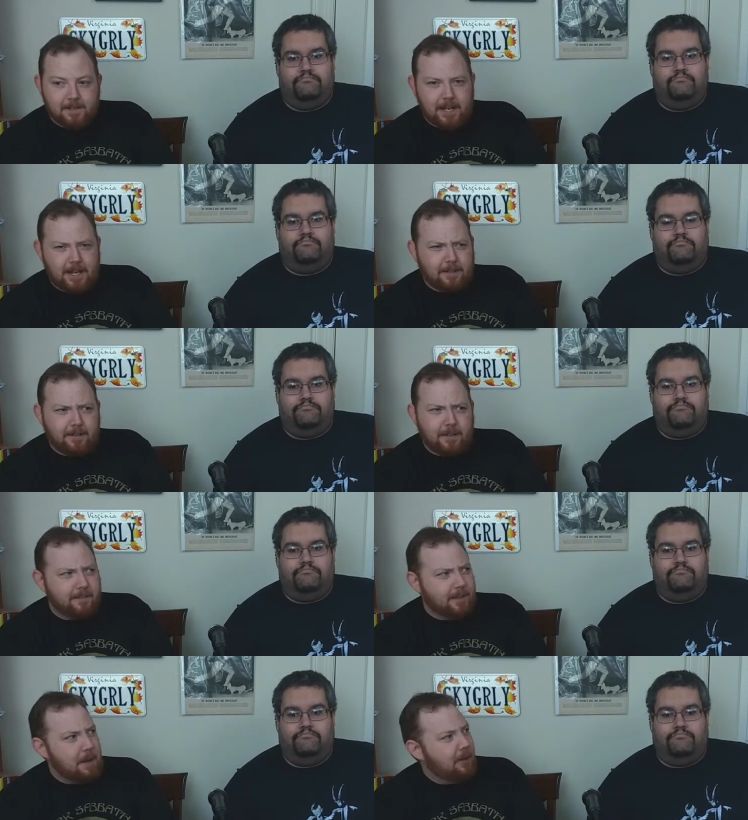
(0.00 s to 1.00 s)
Speaker 1: And
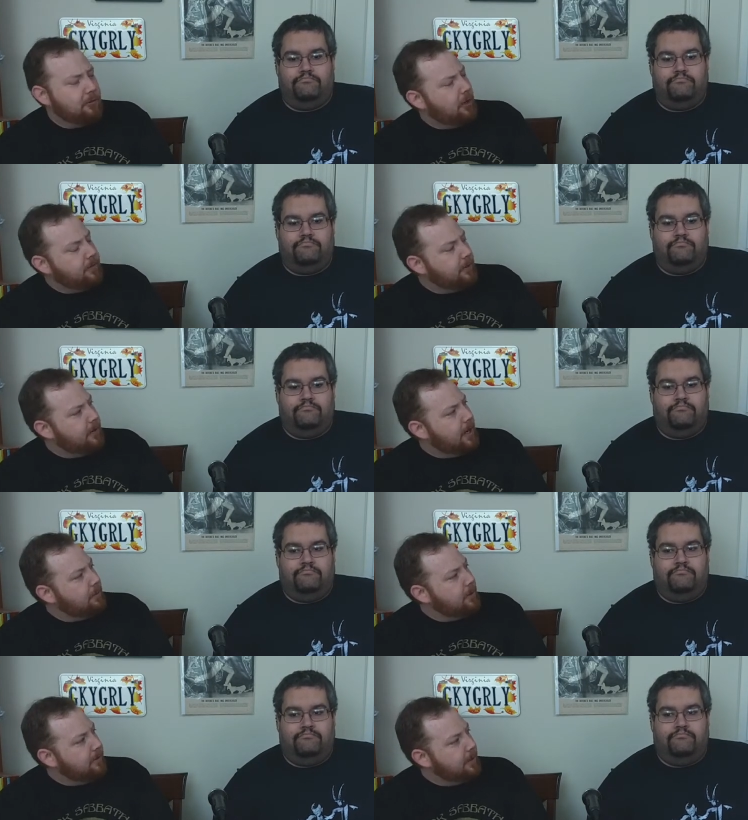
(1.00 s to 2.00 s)
somehow solving
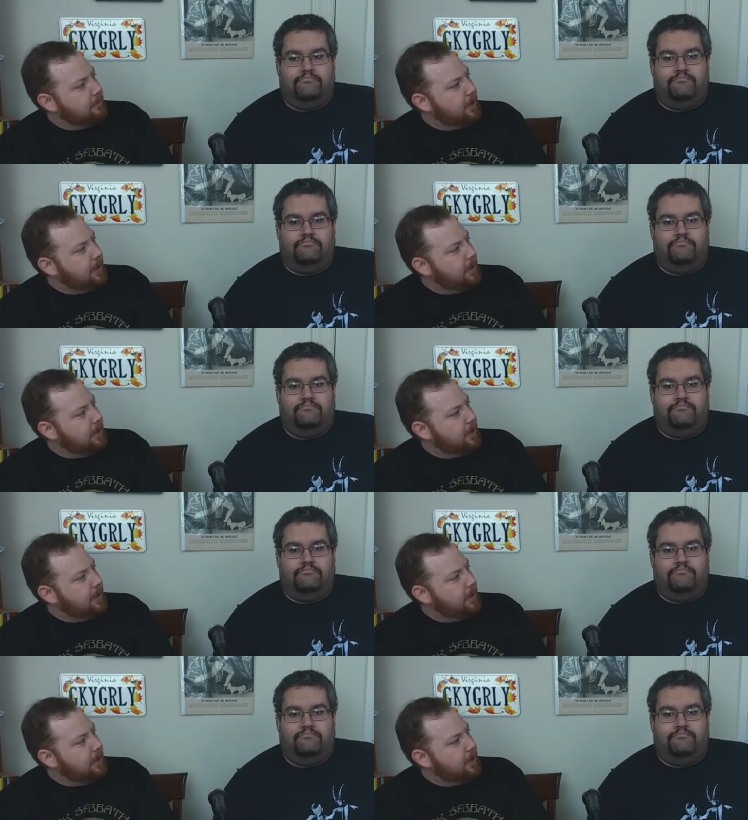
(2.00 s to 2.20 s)
crime at the same